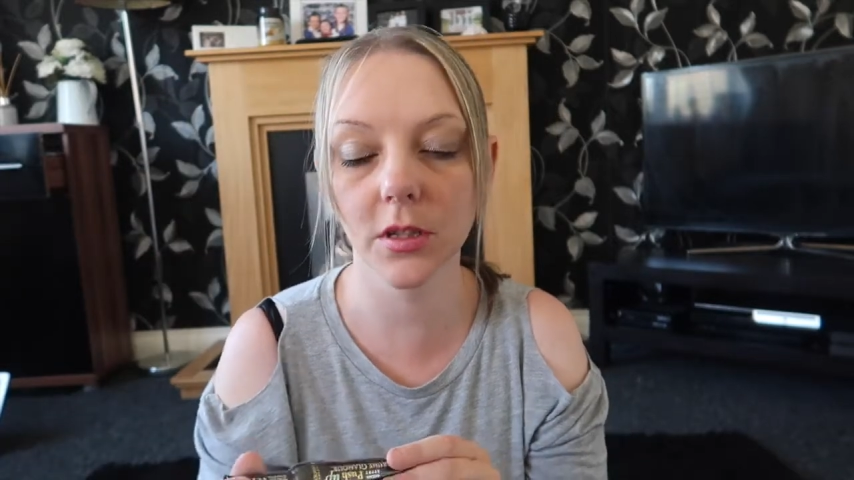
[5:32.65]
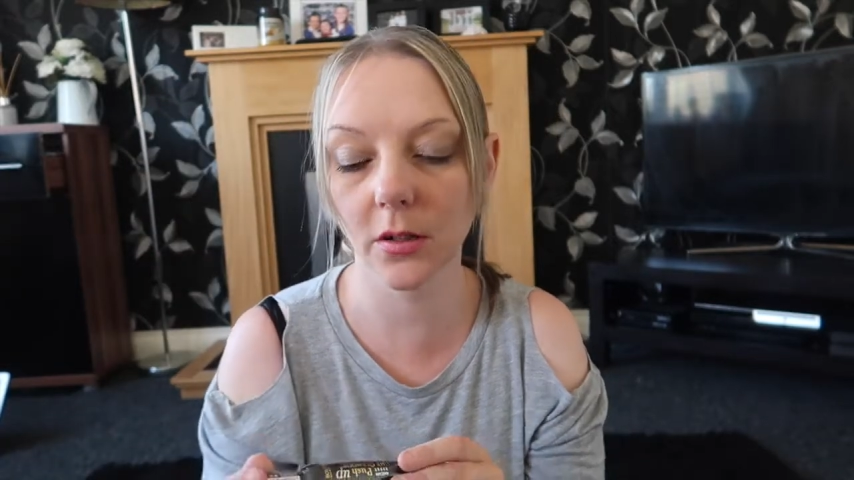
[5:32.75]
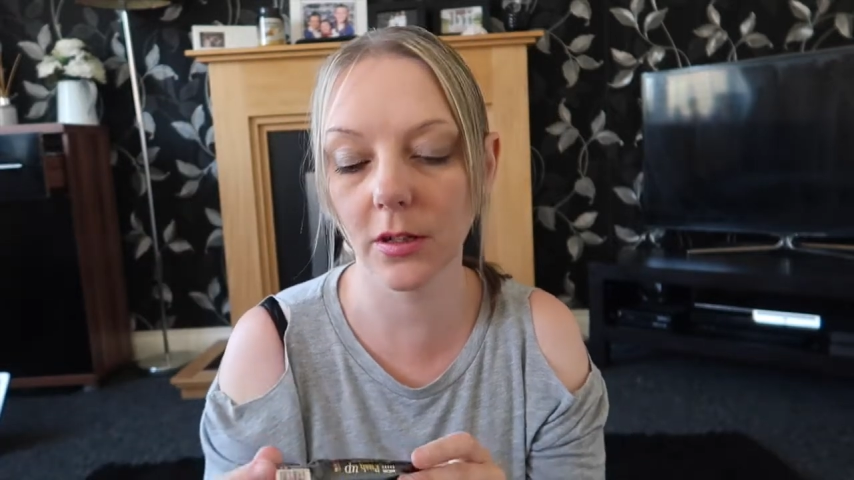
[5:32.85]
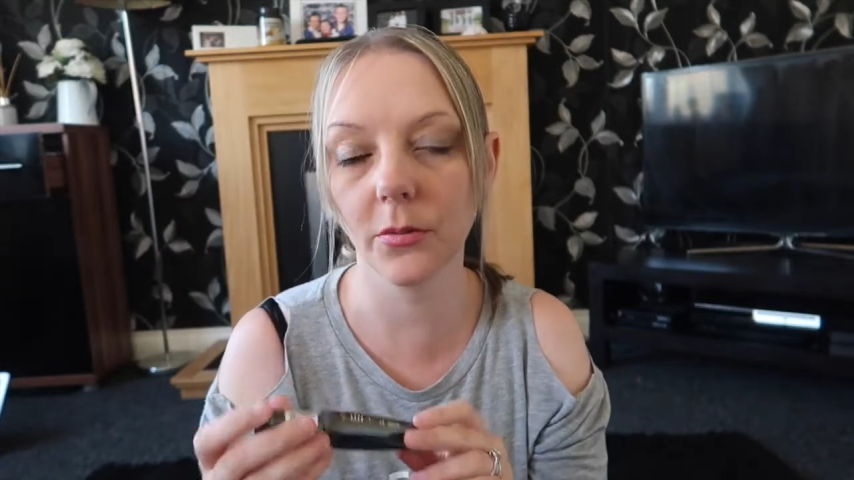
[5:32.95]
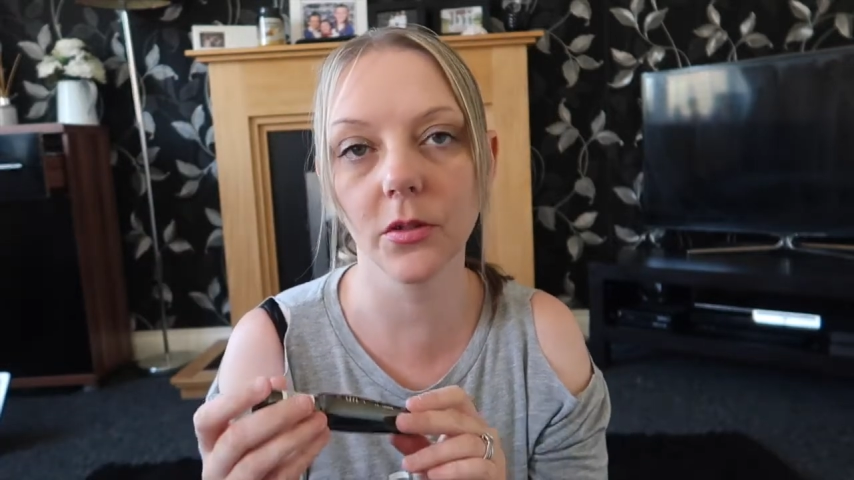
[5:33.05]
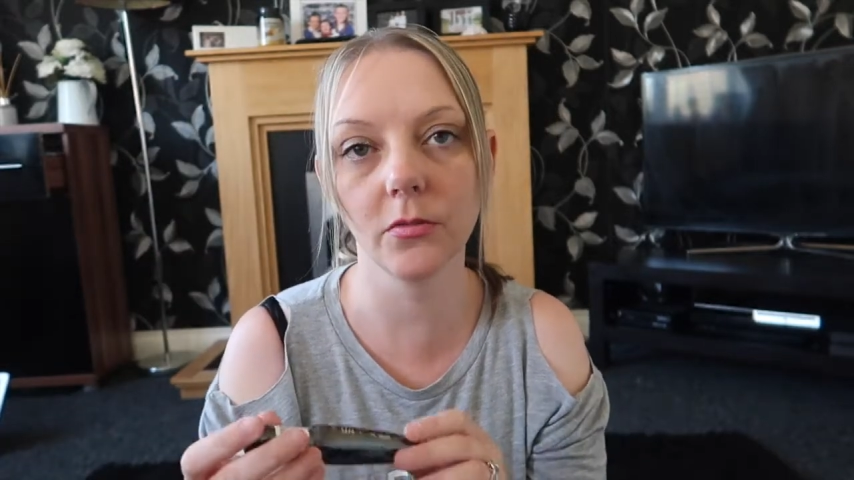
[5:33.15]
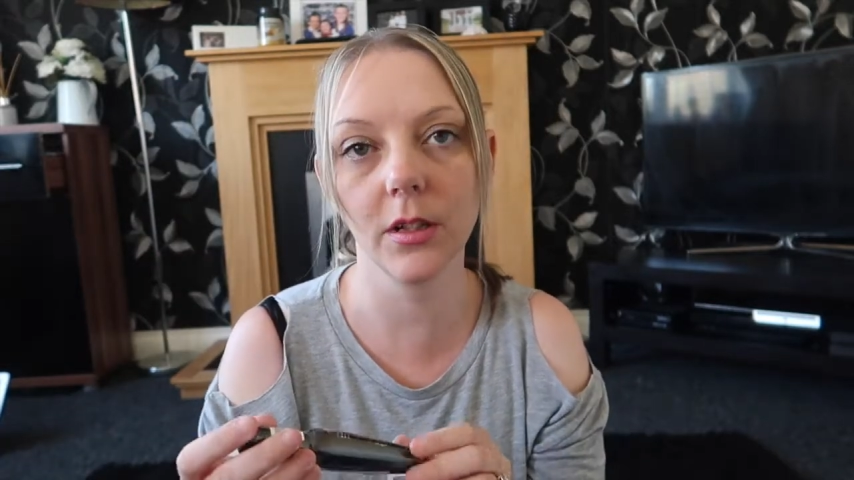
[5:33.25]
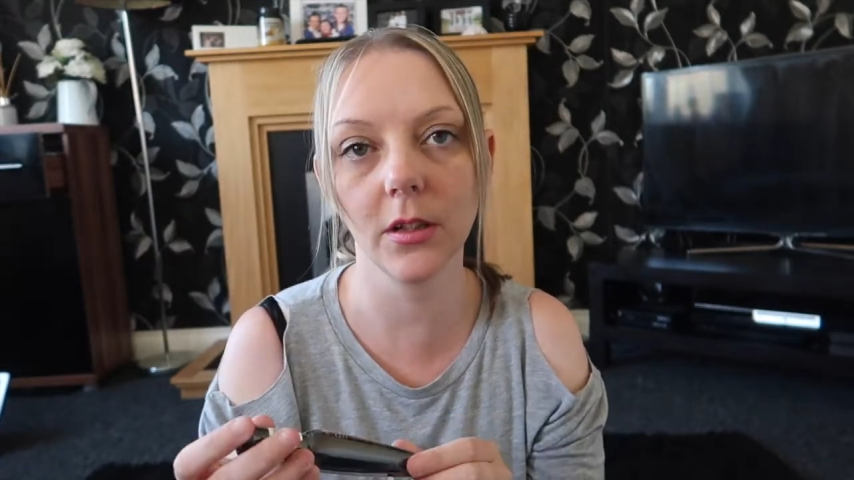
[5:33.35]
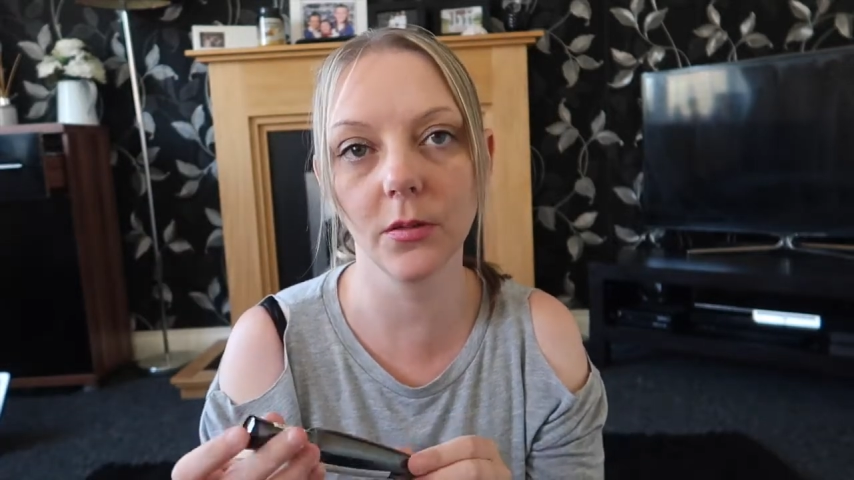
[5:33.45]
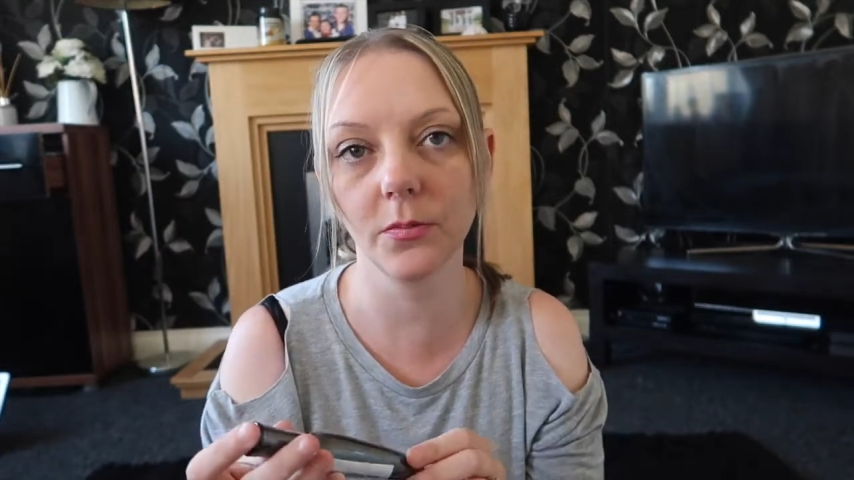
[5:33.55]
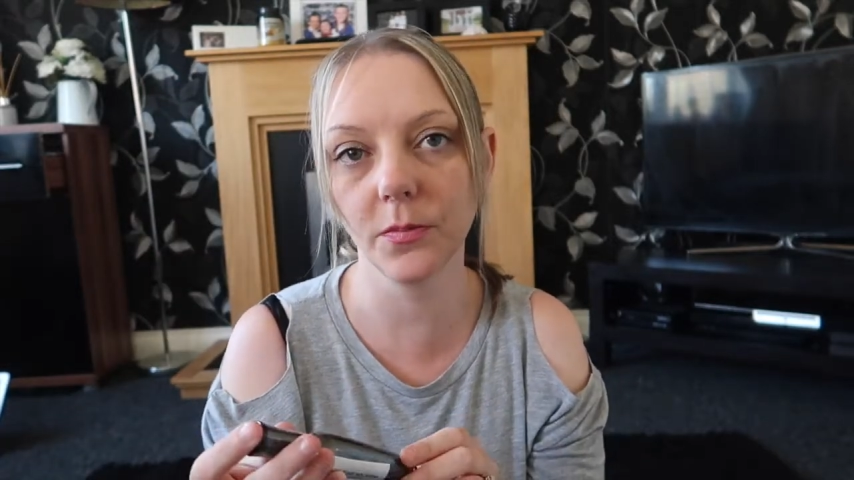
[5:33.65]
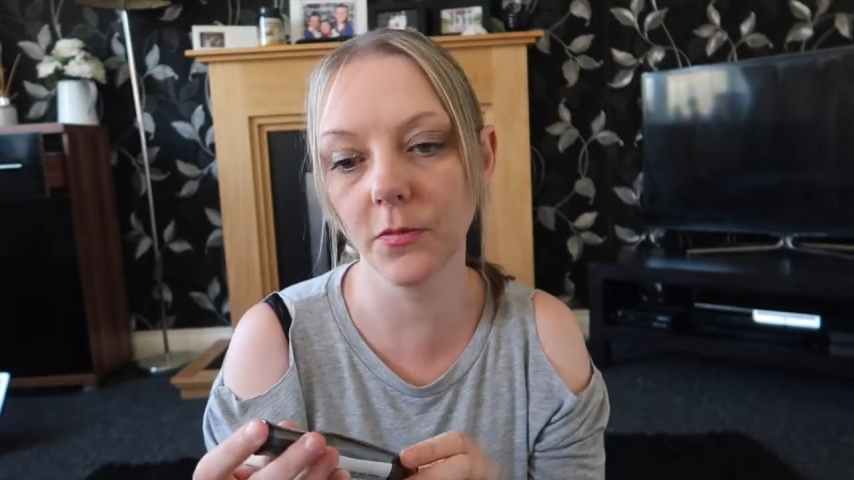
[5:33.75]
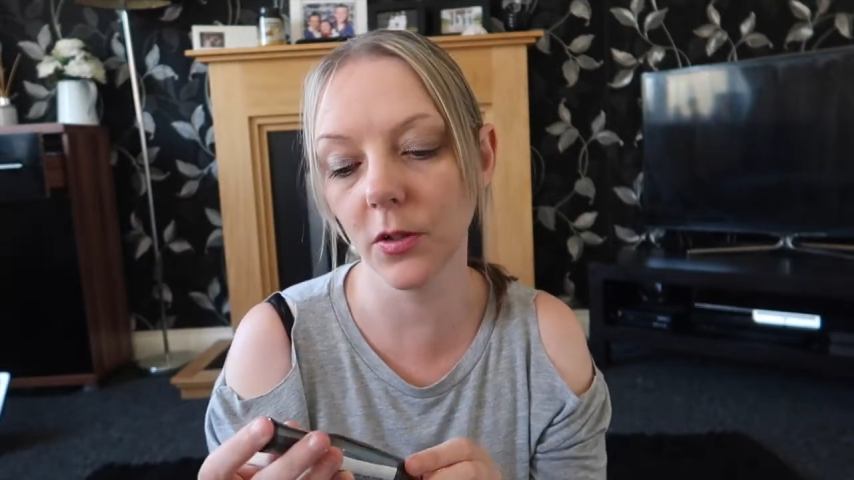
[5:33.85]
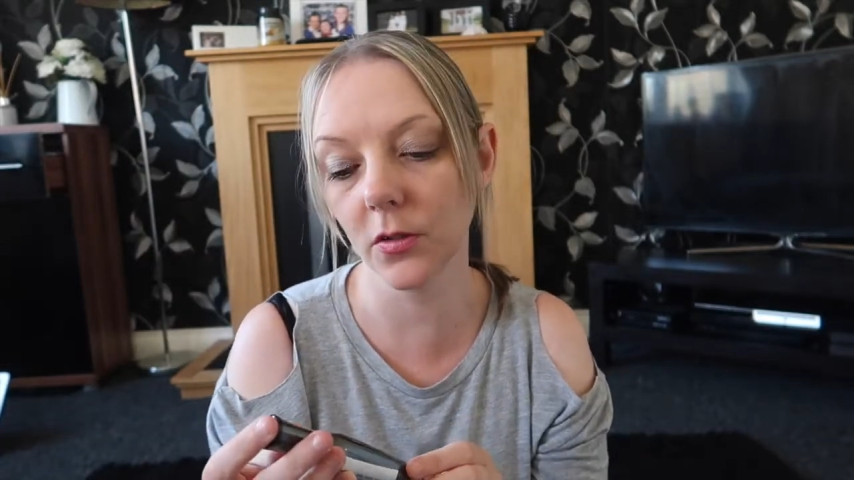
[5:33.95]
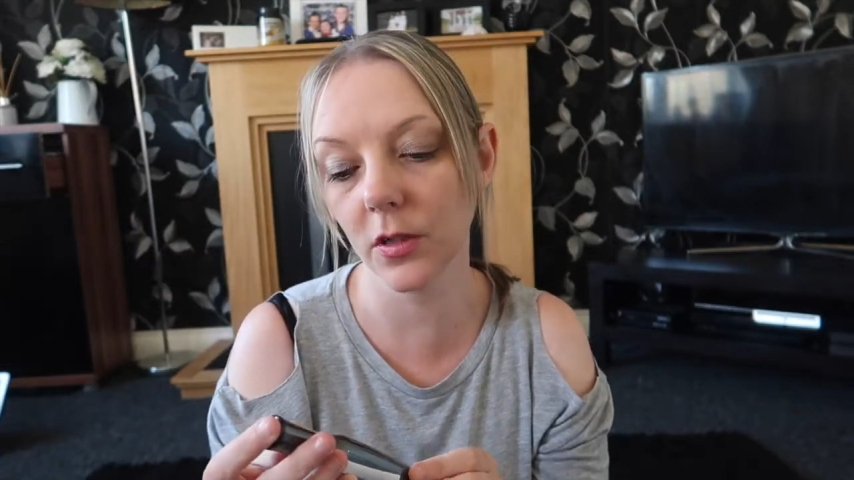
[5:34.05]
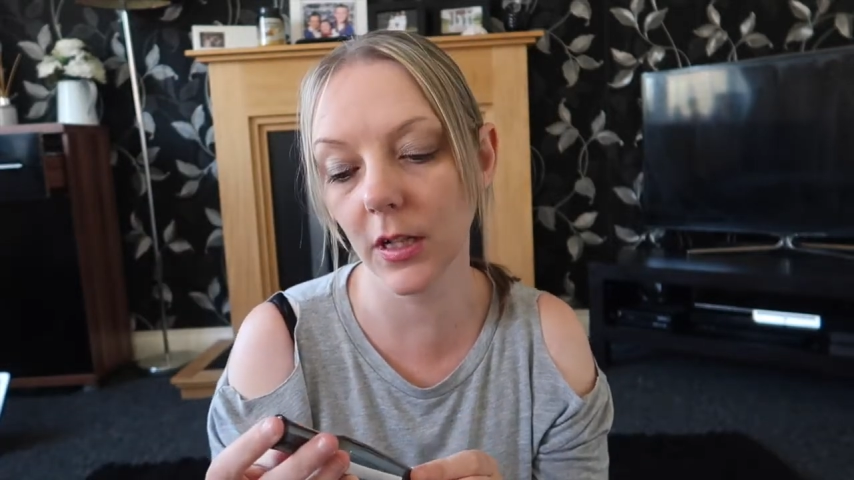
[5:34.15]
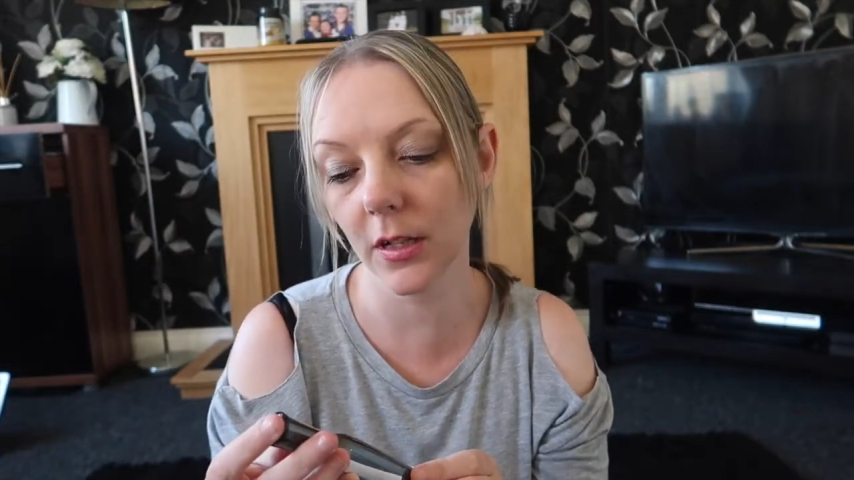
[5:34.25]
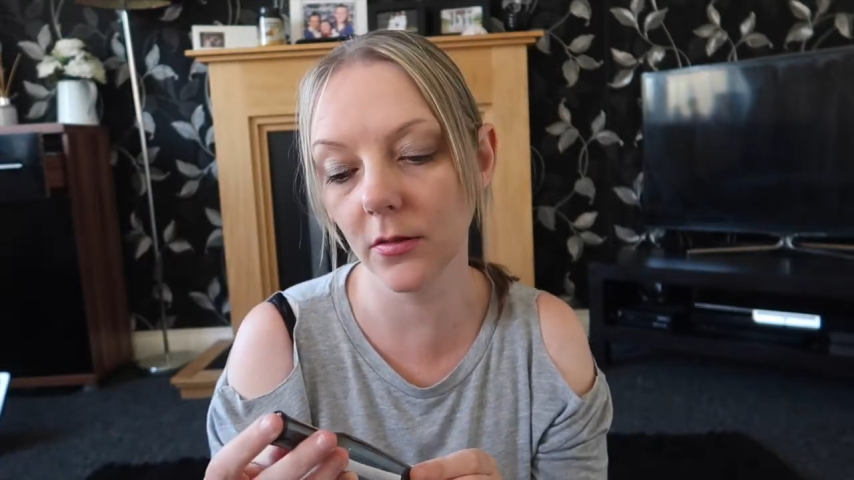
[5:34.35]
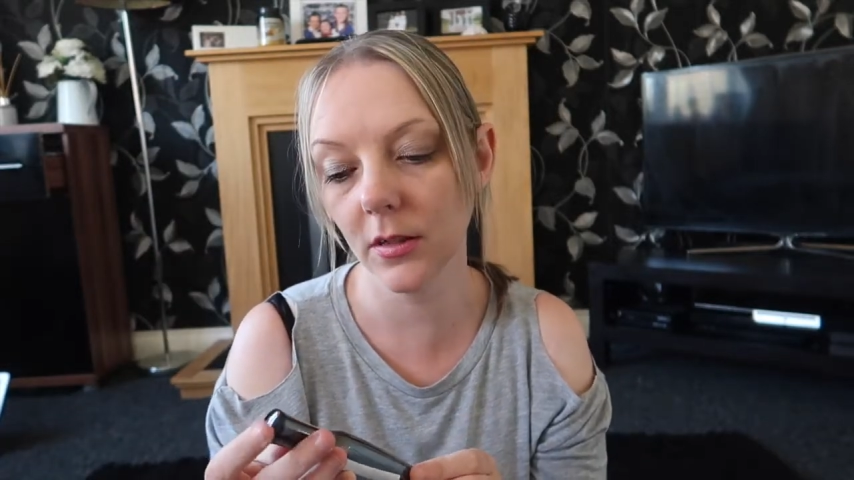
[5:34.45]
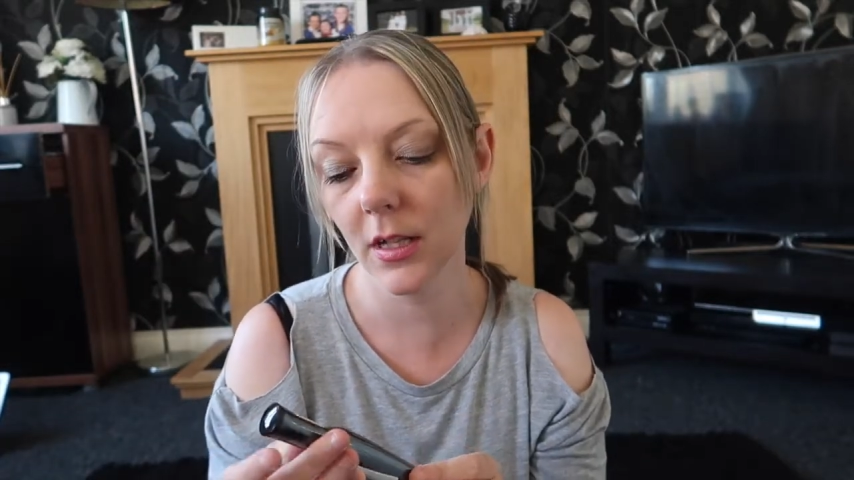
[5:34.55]
so that was a really good good
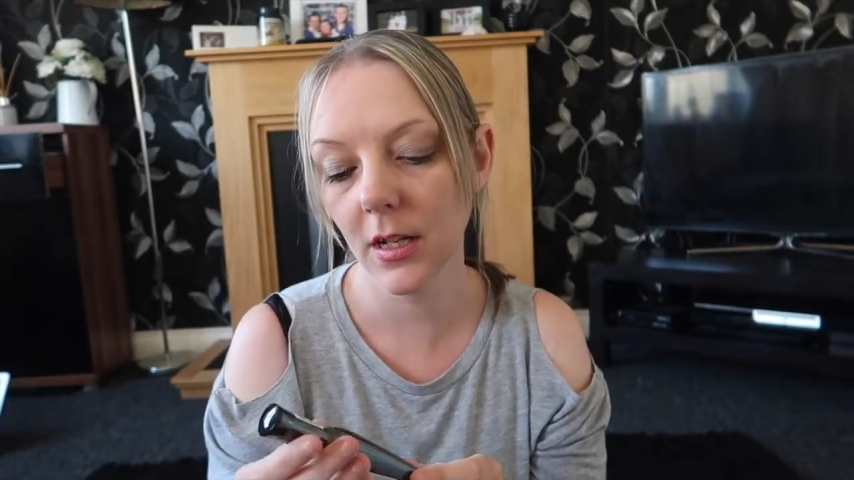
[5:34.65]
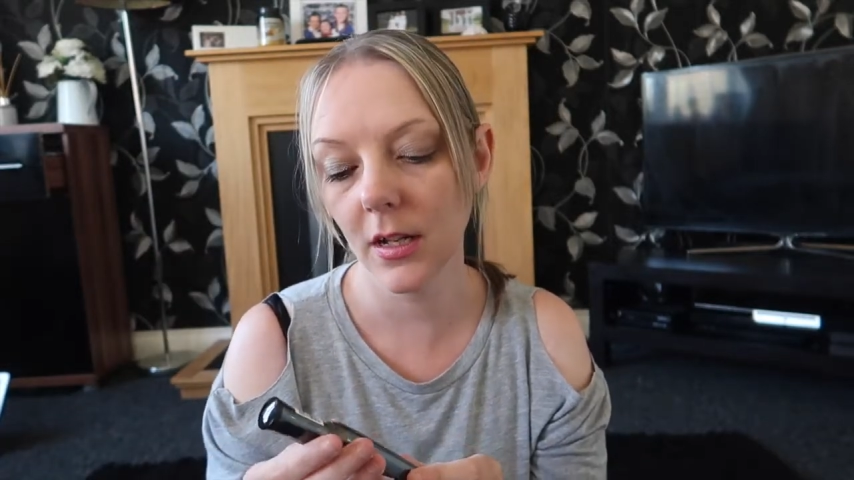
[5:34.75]
deal.